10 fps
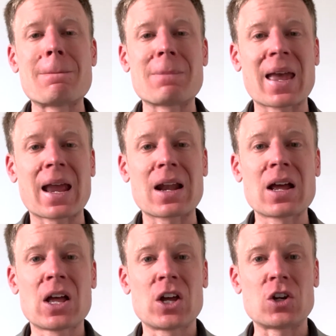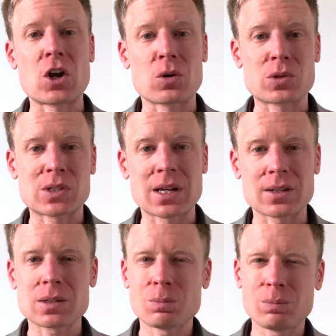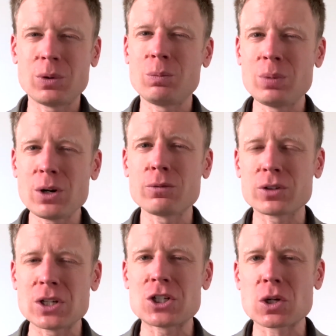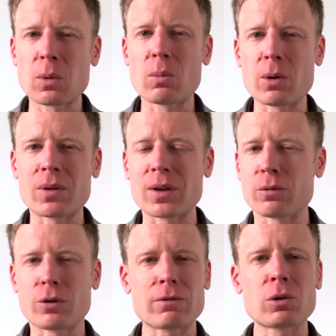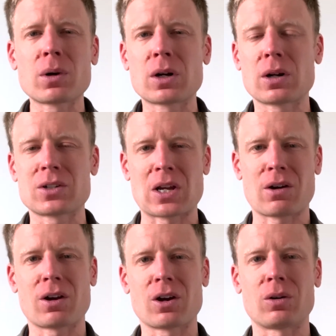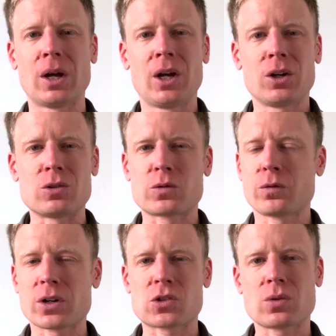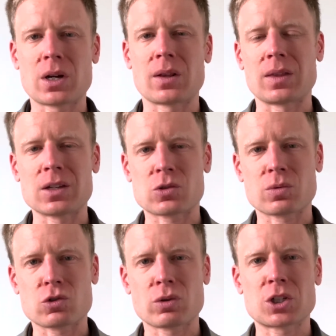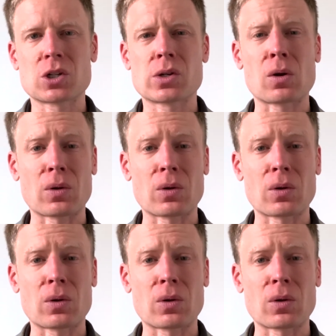made no sense. A, a bit of a teachable moment there for everyone in Ontario who's frustrated this restriction